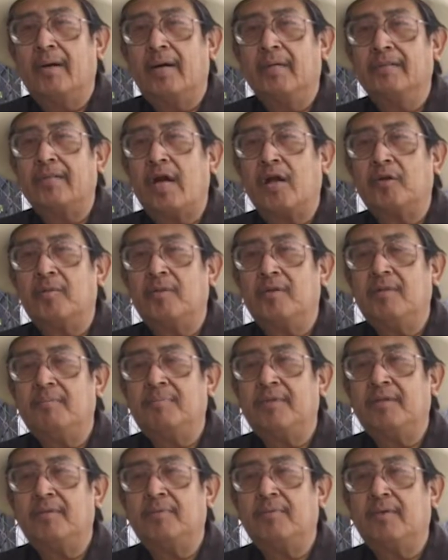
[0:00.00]
undocumented
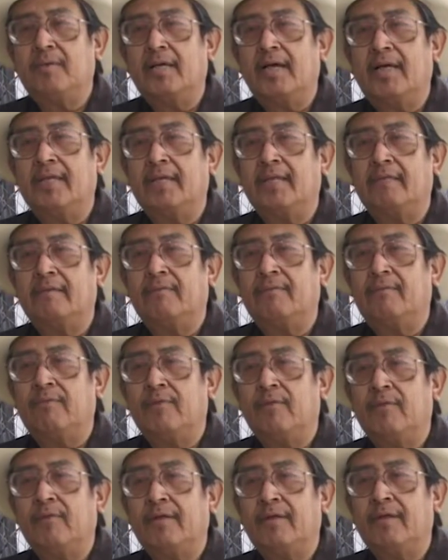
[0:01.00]
people lying on the
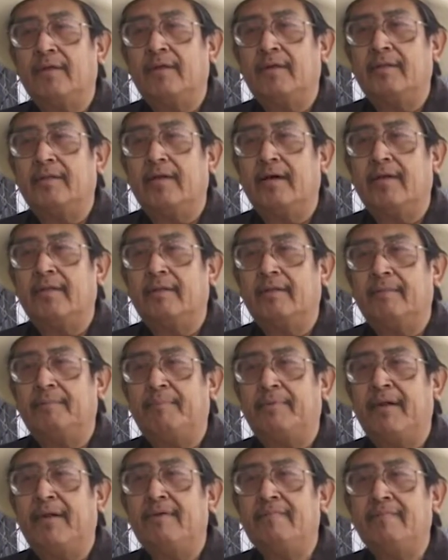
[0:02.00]
floor there on the
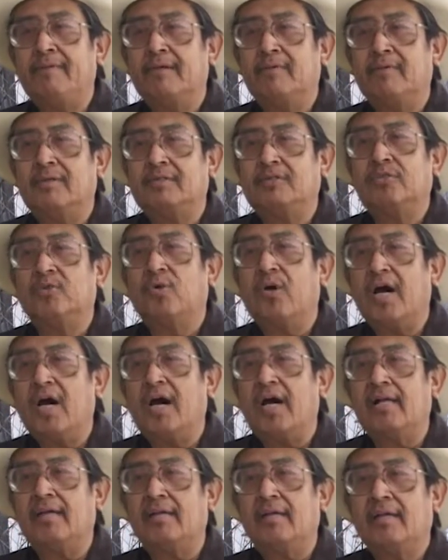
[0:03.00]
pavement when it's so
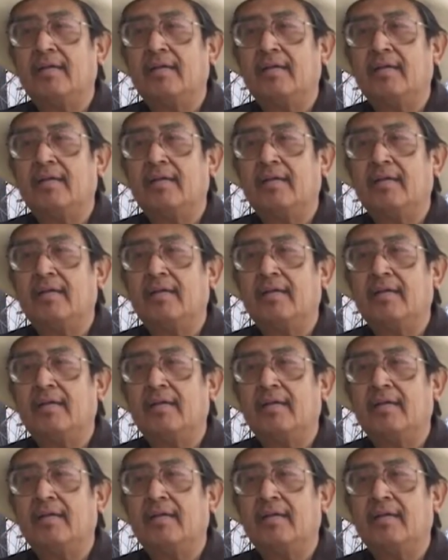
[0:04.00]
hot.